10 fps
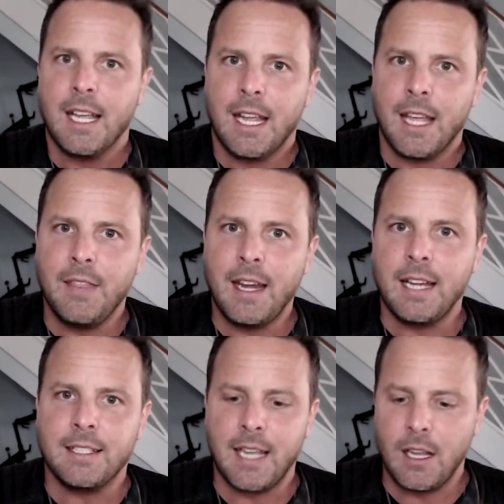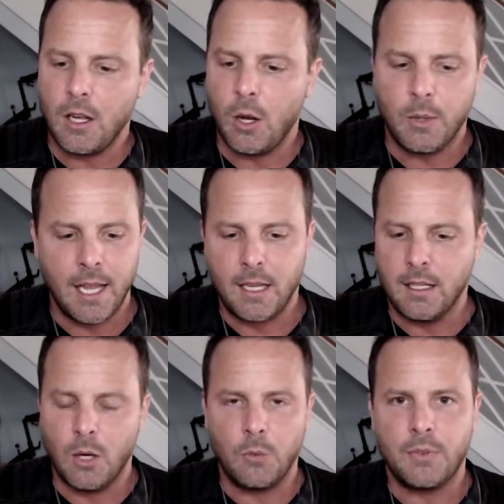and then I say, okay,
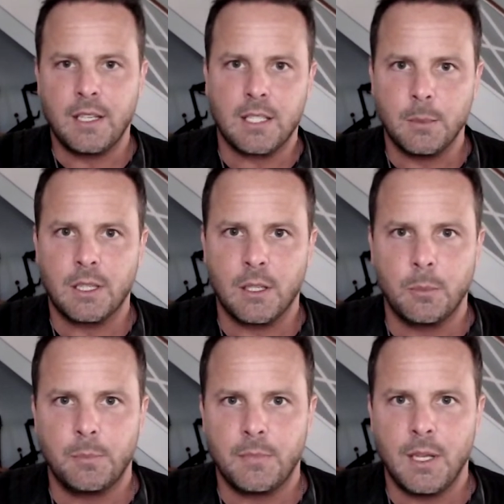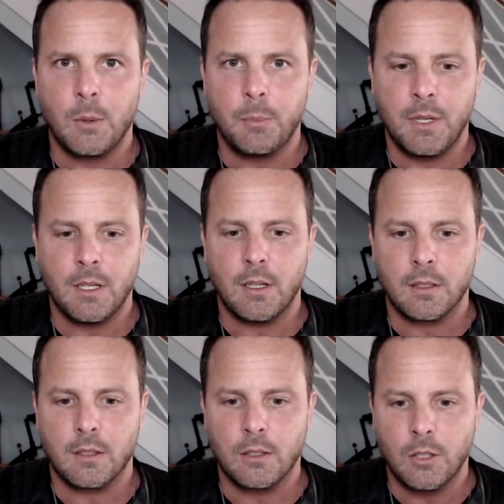if they seem like they would be
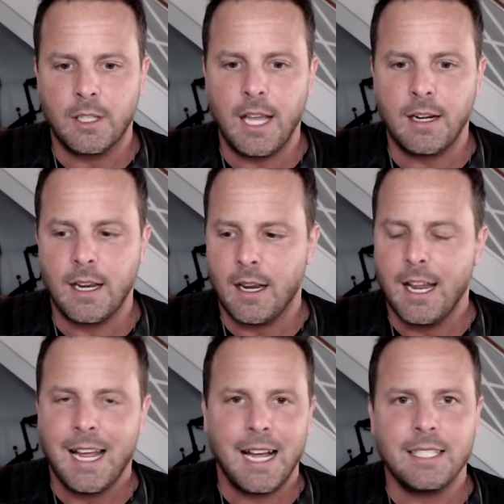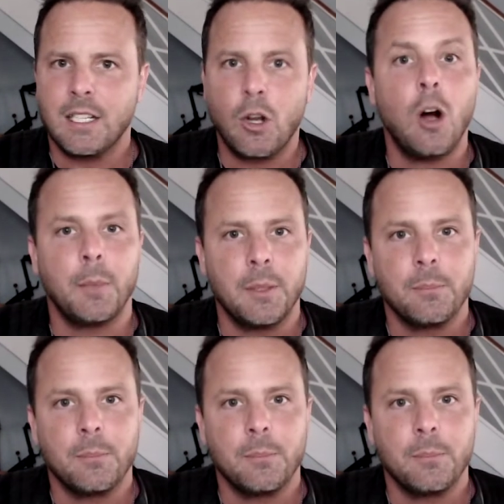a good candidate, I say, call me.